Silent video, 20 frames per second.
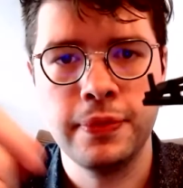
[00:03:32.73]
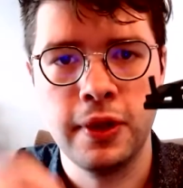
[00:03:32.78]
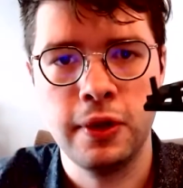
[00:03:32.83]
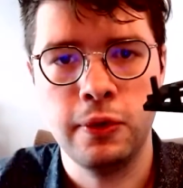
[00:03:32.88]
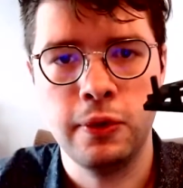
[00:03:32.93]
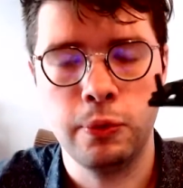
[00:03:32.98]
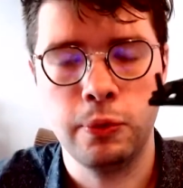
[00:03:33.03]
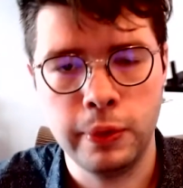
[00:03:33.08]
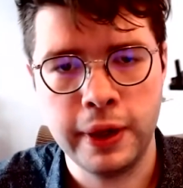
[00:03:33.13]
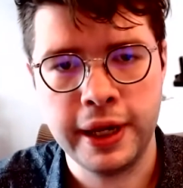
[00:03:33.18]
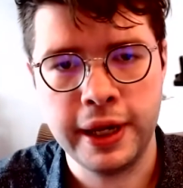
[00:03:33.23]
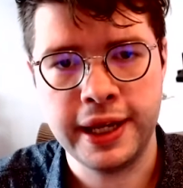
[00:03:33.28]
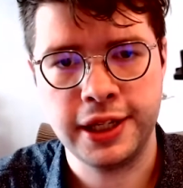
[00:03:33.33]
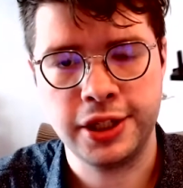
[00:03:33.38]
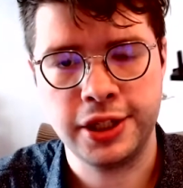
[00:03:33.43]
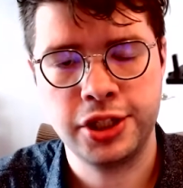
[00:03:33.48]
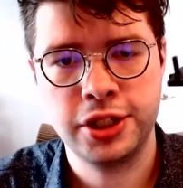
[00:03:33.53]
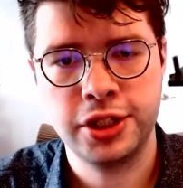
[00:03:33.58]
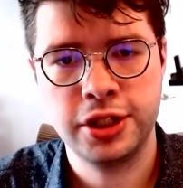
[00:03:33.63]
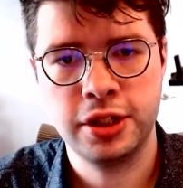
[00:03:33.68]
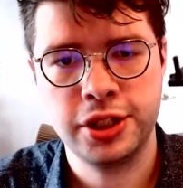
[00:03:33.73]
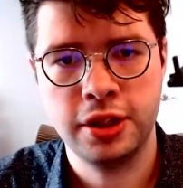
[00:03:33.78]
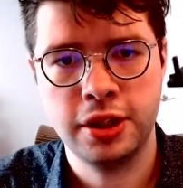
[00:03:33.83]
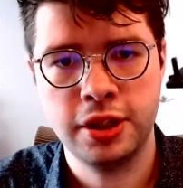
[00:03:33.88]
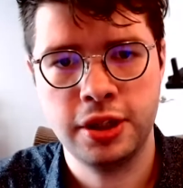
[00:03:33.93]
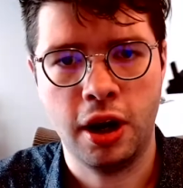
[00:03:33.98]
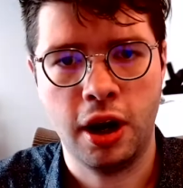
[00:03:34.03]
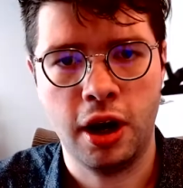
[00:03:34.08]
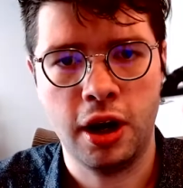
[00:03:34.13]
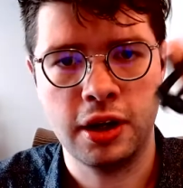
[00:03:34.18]
which
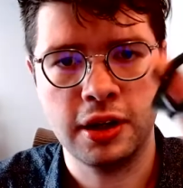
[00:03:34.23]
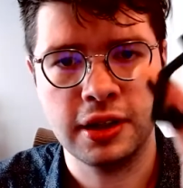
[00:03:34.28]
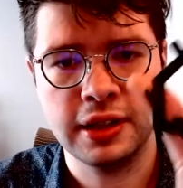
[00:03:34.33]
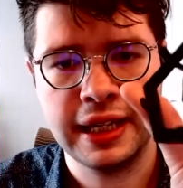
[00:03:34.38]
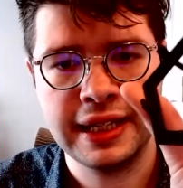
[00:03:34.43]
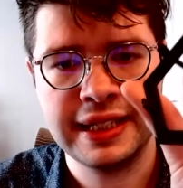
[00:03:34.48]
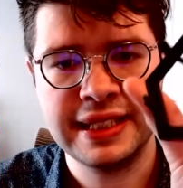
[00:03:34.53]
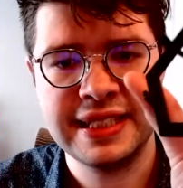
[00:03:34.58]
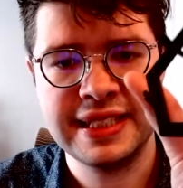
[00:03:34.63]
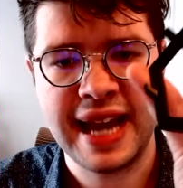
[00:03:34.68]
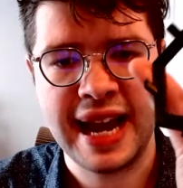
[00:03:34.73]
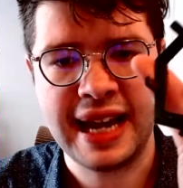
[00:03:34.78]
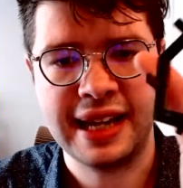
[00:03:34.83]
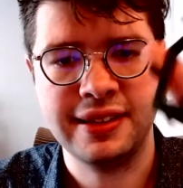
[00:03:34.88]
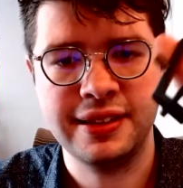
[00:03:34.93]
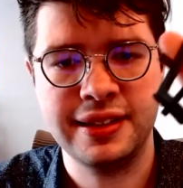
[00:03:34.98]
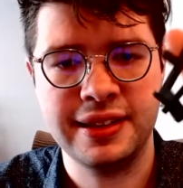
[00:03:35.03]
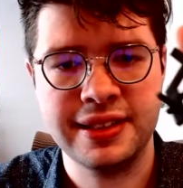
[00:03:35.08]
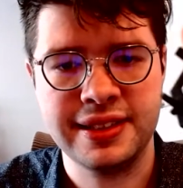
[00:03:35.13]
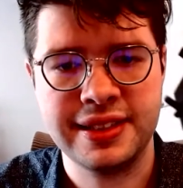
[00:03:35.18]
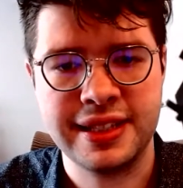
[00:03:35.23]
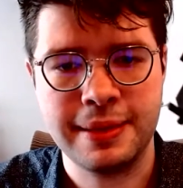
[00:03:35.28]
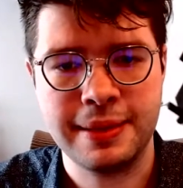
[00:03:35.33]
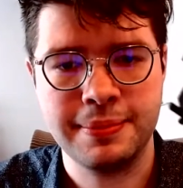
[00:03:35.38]
are exactly the same